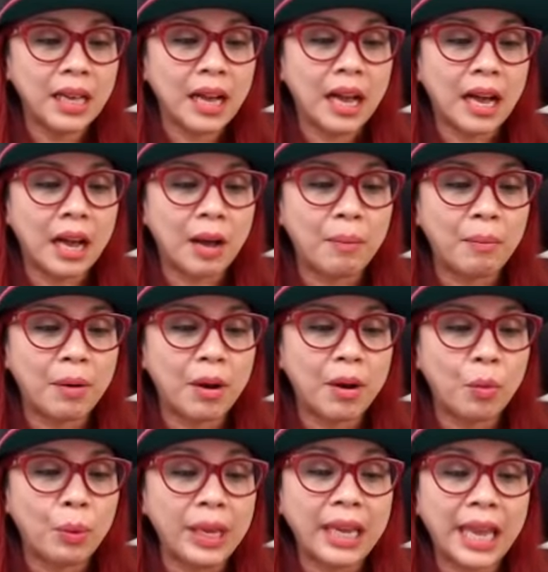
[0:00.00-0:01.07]
um,
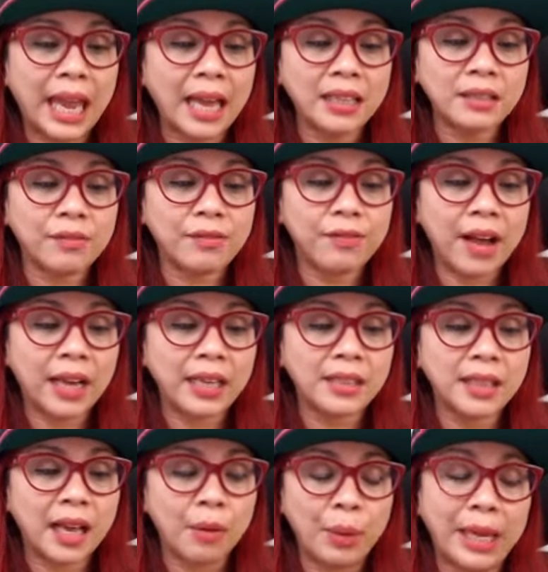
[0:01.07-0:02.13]
we can't
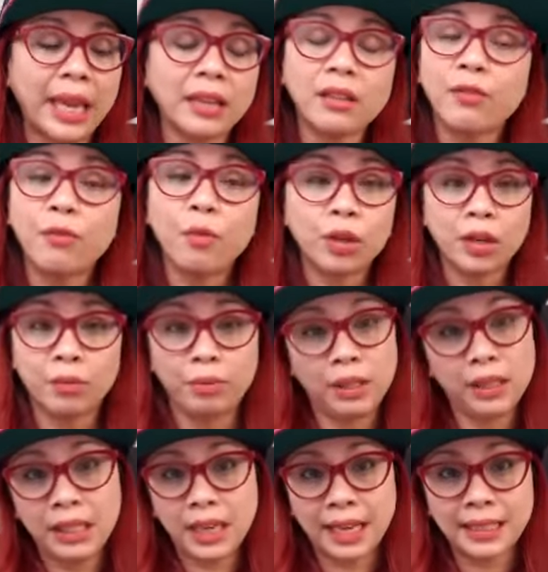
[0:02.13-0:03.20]
find we can't afford a
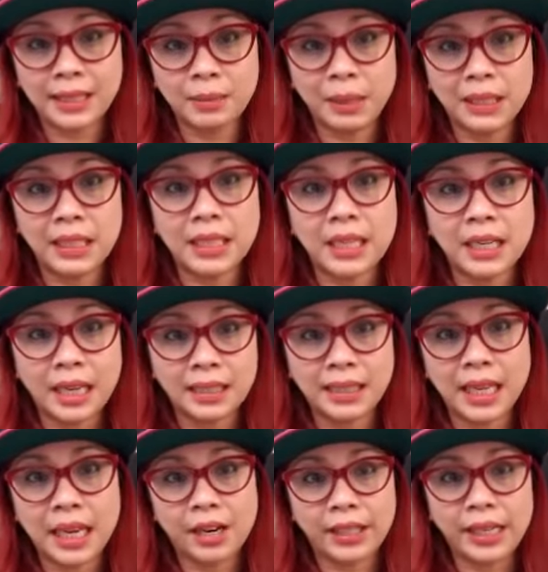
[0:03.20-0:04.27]
really nice place in a
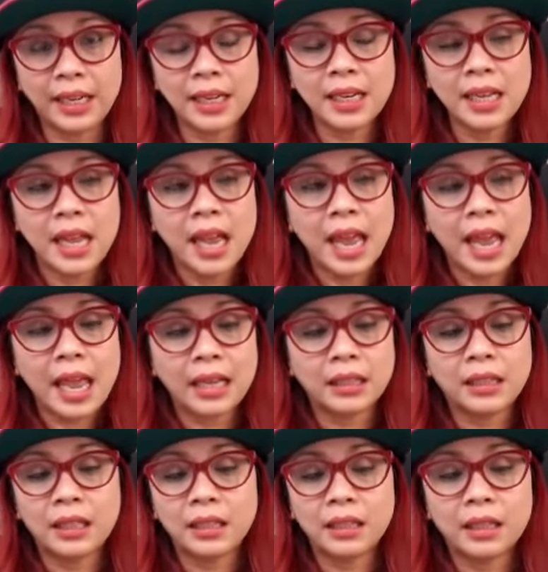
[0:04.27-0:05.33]
nice area
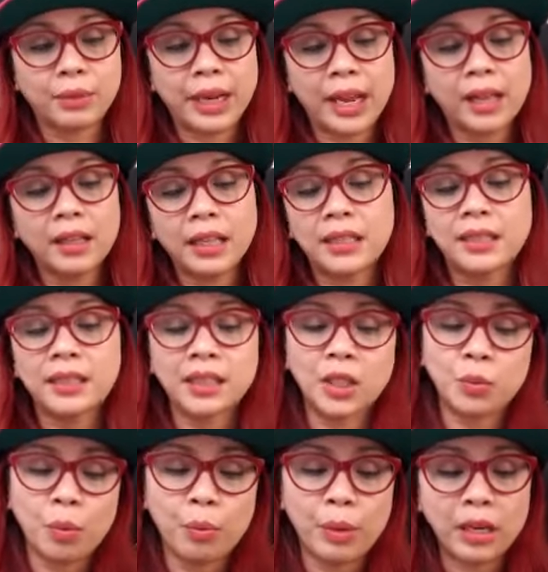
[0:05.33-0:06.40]
and th- the reality is this
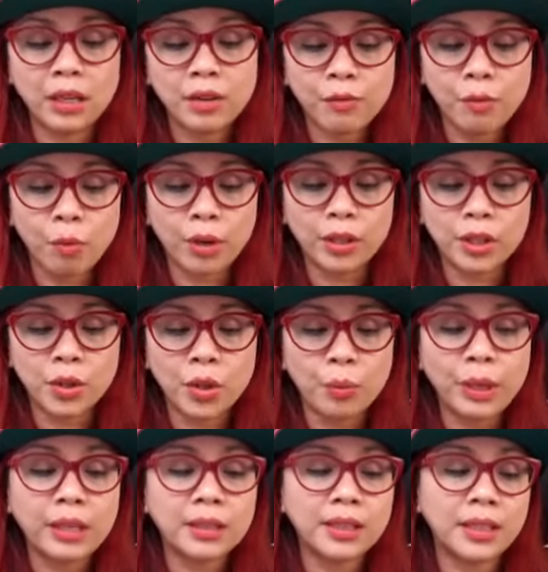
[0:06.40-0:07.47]
is what we could afford so that
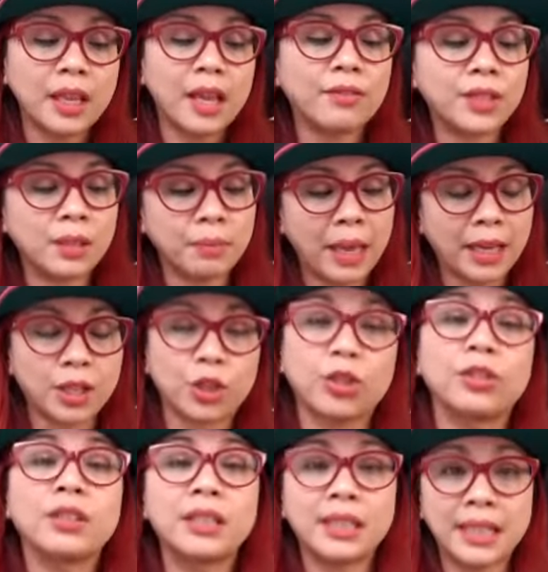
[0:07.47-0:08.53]
we could still have some
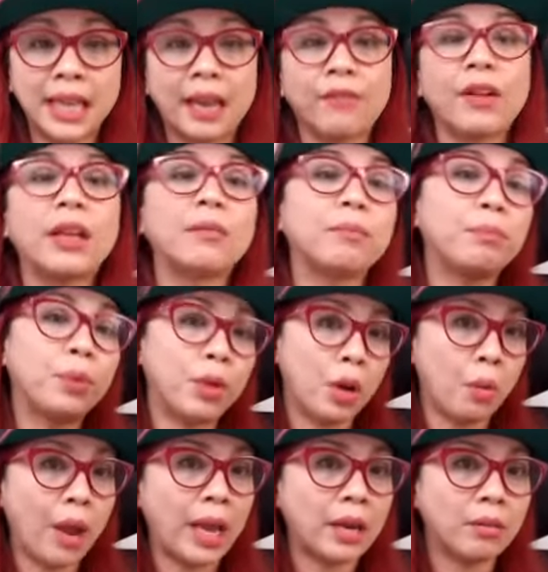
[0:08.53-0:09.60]
extra to save and put
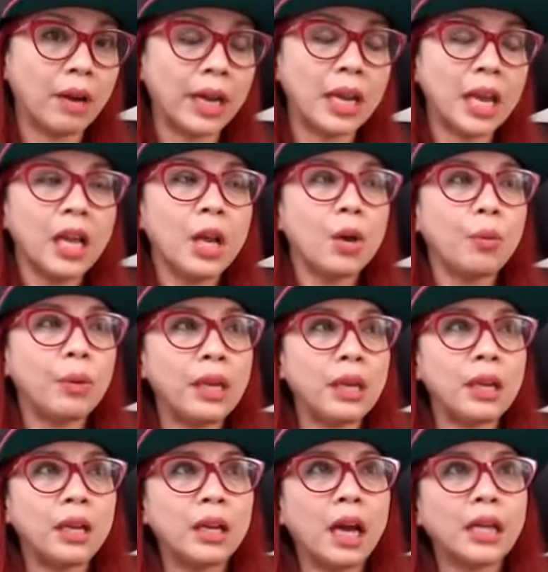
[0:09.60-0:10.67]
away right
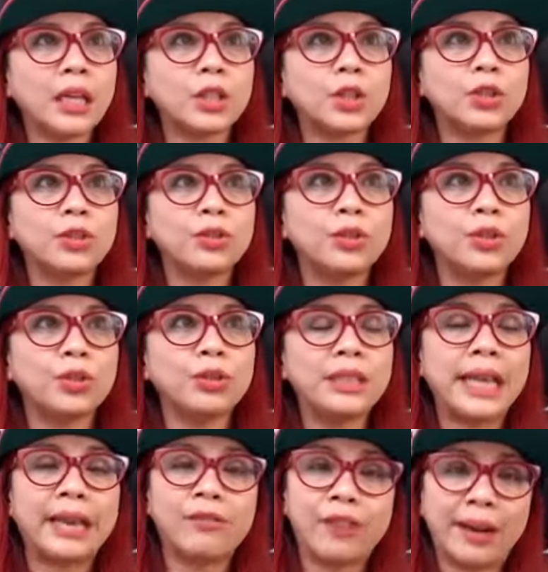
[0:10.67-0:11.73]
we got introduced to
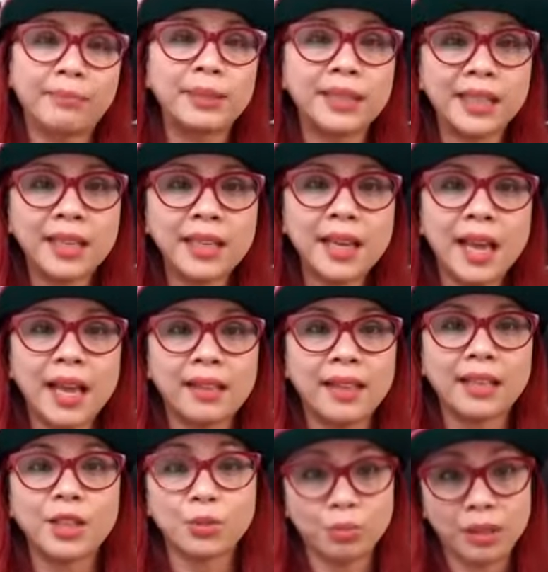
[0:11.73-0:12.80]
dave ramsey and
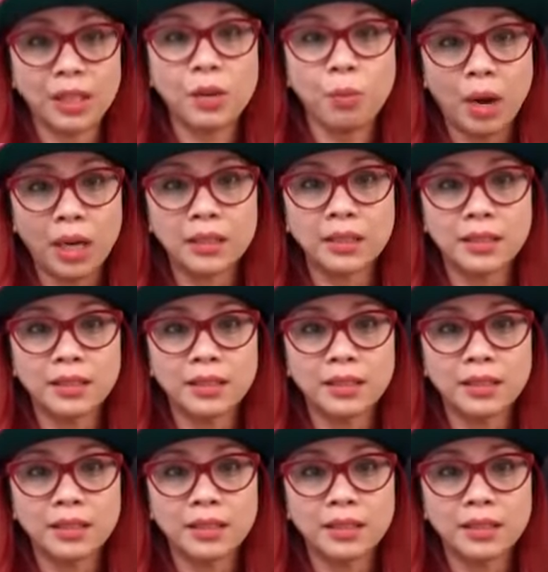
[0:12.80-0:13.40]
that's really what